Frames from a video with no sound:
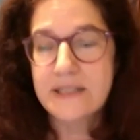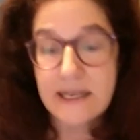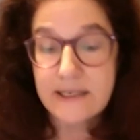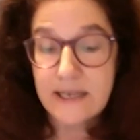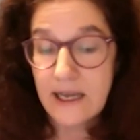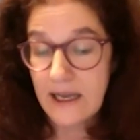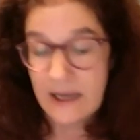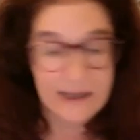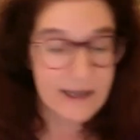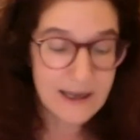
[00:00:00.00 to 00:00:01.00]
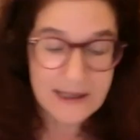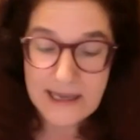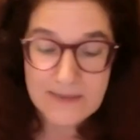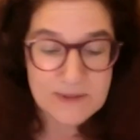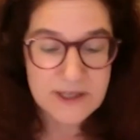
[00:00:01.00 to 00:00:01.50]
And I
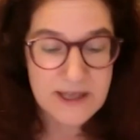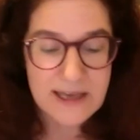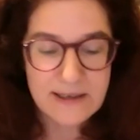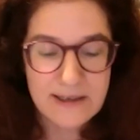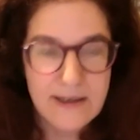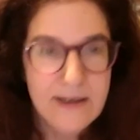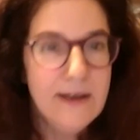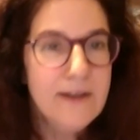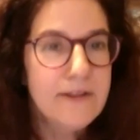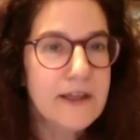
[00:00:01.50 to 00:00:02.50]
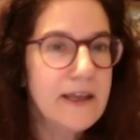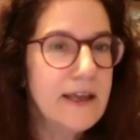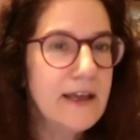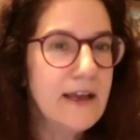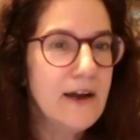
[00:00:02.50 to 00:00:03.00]
came to that
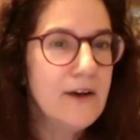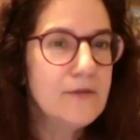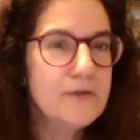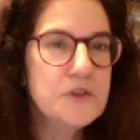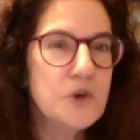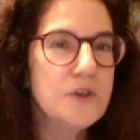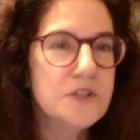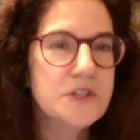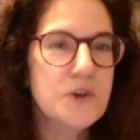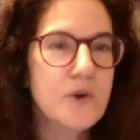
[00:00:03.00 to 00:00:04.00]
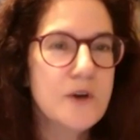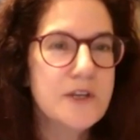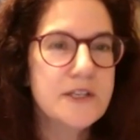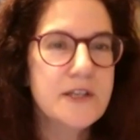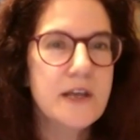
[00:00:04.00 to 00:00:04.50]
thinking of short
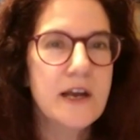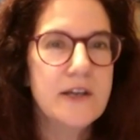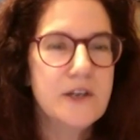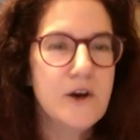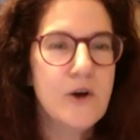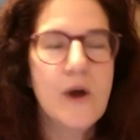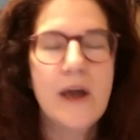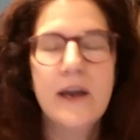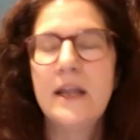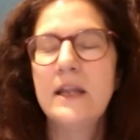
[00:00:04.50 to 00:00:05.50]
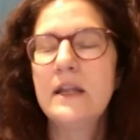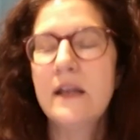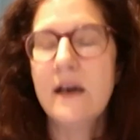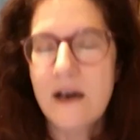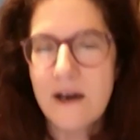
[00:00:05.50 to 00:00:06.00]
stories that I know and I
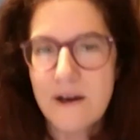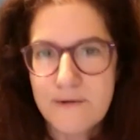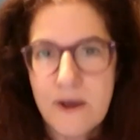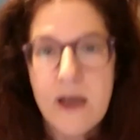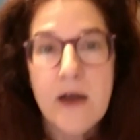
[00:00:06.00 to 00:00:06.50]
love,